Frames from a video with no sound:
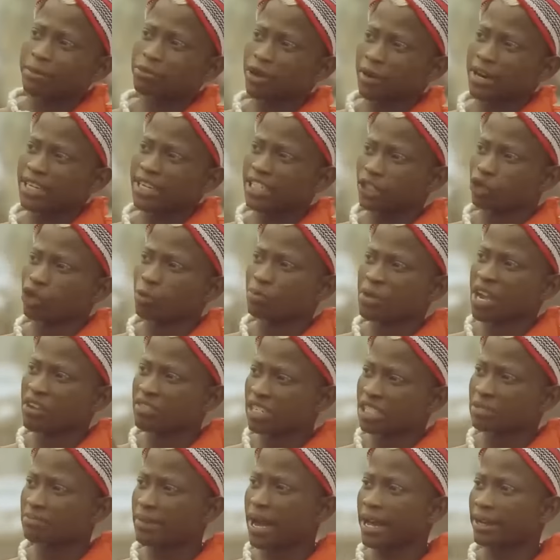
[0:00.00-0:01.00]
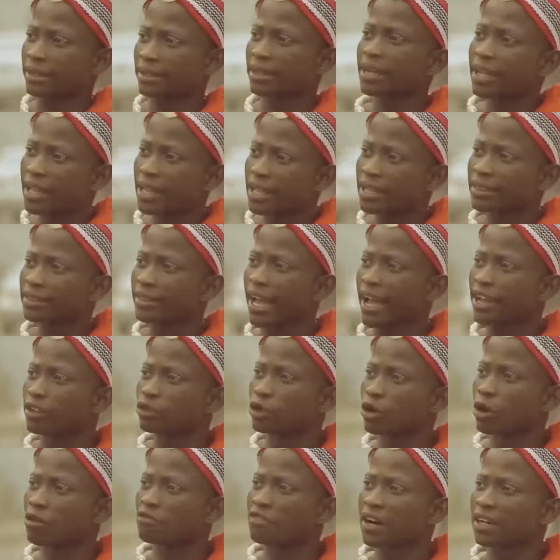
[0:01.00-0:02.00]
ready to be a rich man, then you come
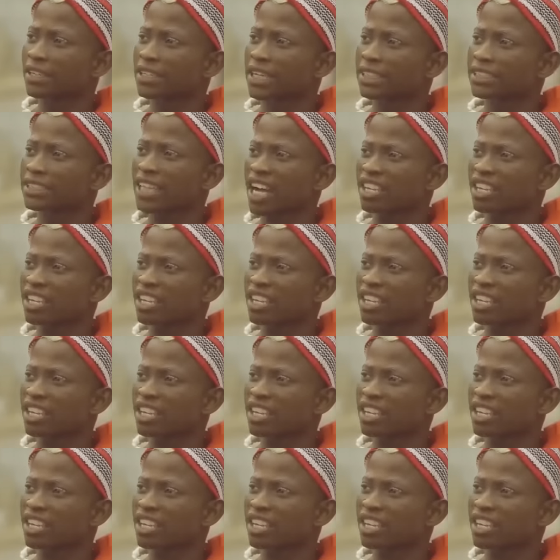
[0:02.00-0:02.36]
for another task.